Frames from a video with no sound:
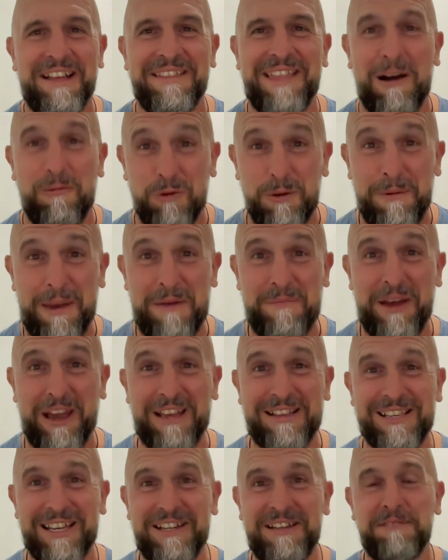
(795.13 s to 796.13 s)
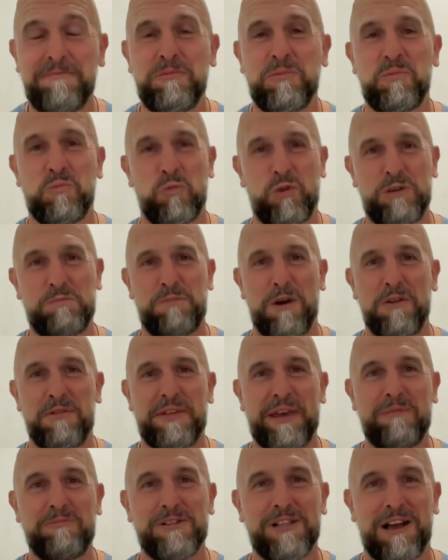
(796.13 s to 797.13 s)
that would be amazing. Wish both
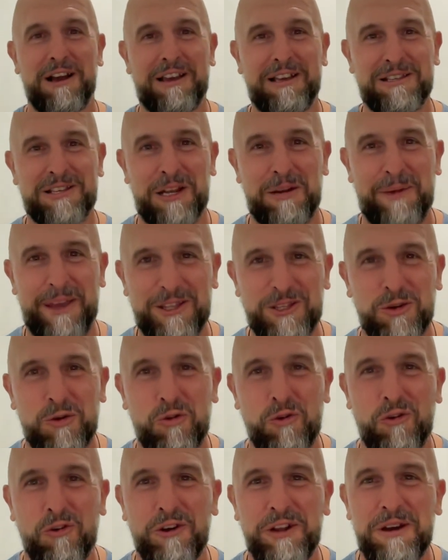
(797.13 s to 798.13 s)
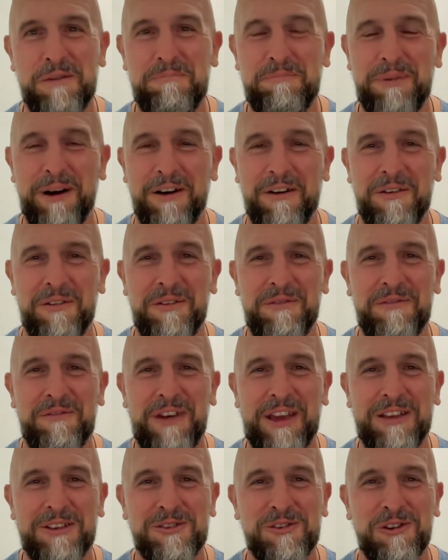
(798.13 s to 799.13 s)
teams luck. It's going to be a tall order, but
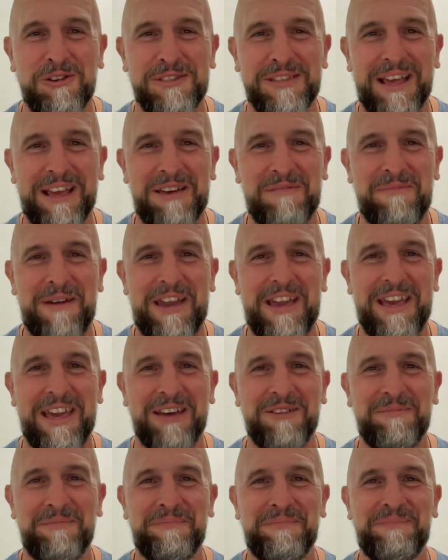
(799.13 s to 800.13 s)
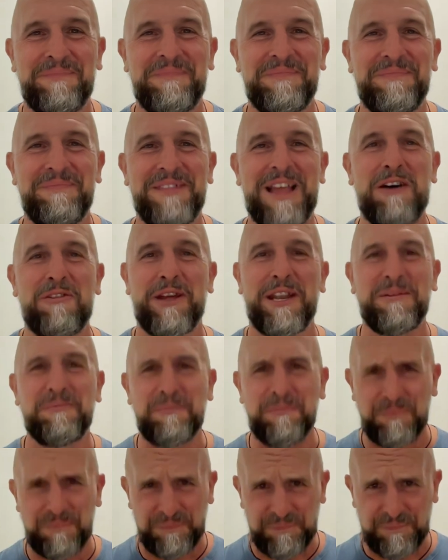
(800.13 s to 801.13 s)
fingers crossed they can make it. Now then,
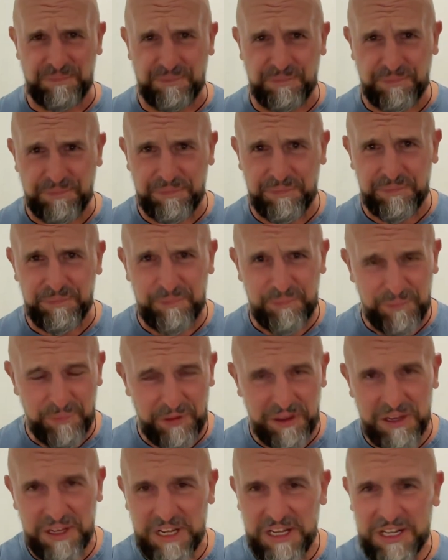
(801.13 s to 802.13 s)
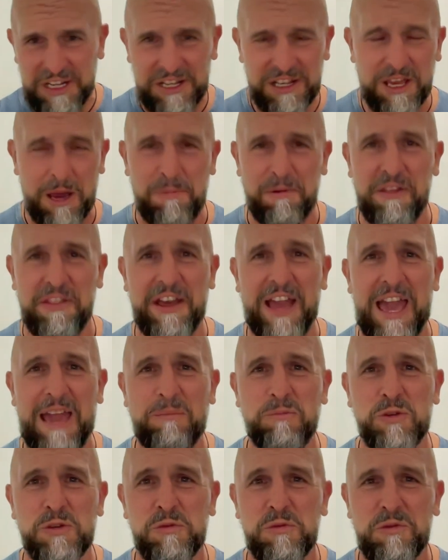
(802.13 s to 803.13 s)
a couple of the
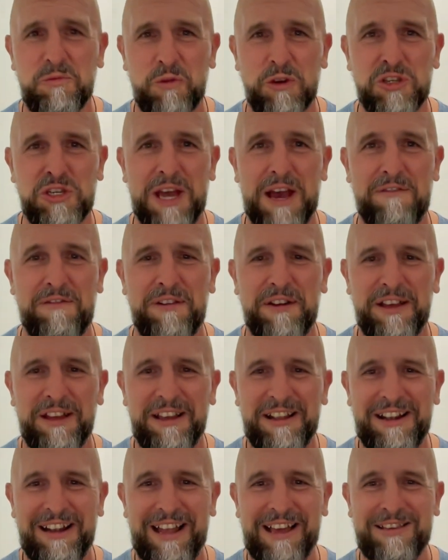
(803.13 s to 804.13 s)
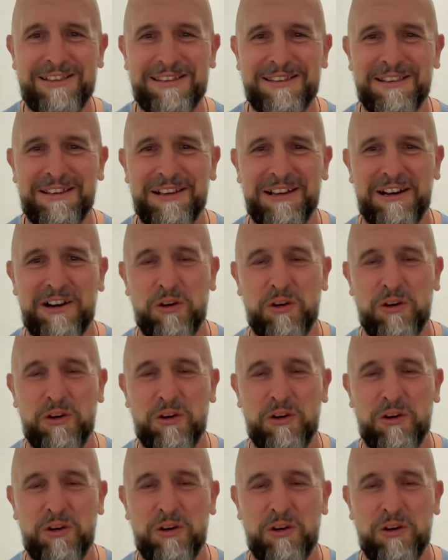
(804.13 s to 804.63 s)
games which have less